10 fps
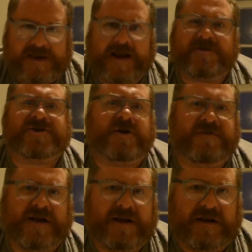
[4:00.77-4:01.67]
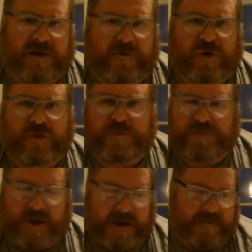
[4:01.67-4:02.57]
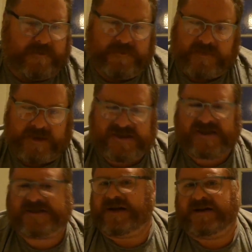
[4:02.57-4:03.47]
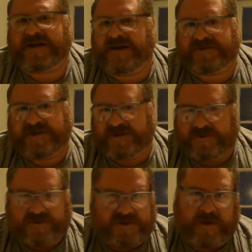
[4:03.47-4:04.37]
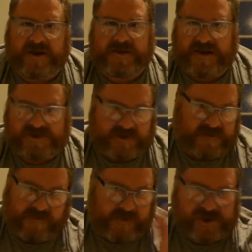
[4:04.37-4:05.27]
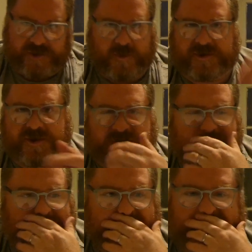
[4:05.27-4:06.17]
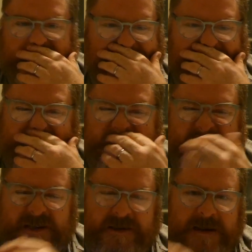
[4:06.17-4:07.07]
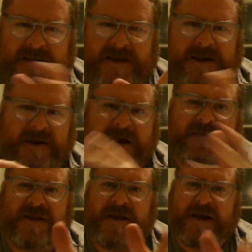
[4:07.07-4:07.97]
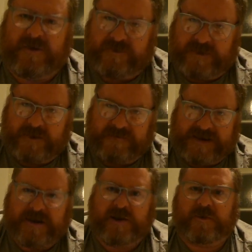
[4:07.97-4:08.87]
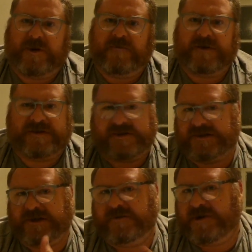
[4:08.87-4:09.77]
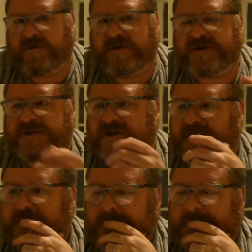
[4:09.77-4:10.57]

Outside of our little group, a 16,000 or 20,000, however much your watches are worth, you know, having that value on your wrist is ludicrous.